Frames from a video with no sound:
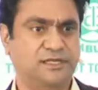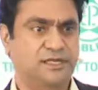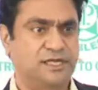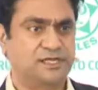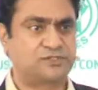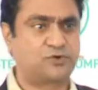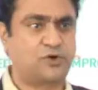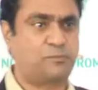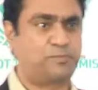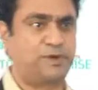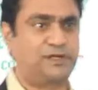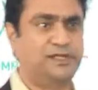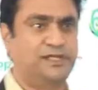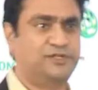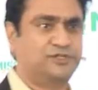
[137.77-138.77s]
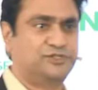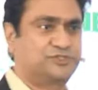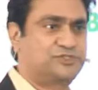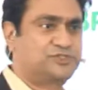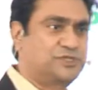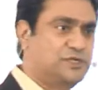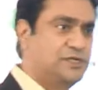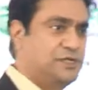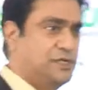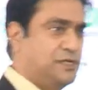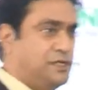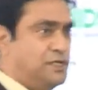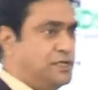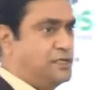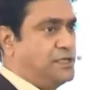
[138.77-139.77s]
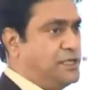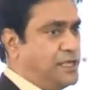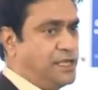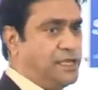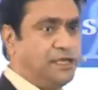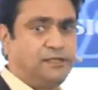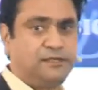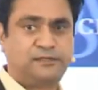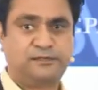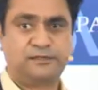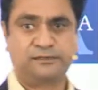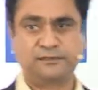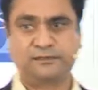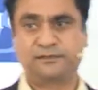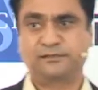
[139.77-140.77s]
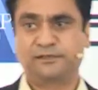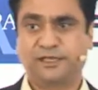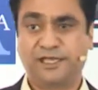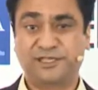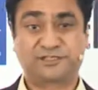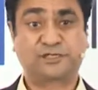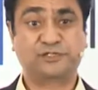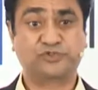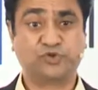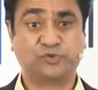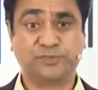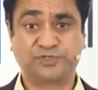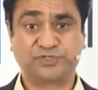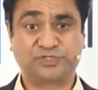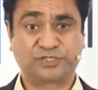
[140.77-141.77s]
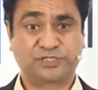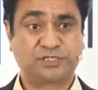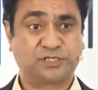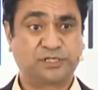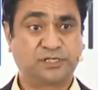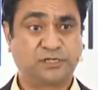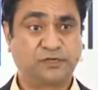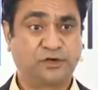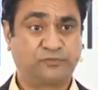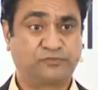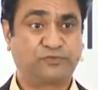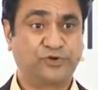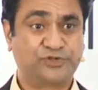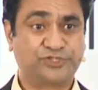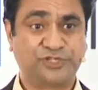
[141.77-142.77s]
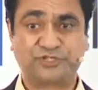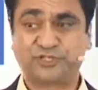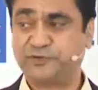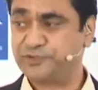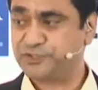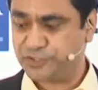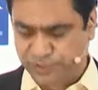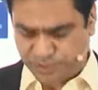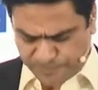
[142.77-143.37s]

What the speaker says: as corporate leaders, and as consumers of goods and services.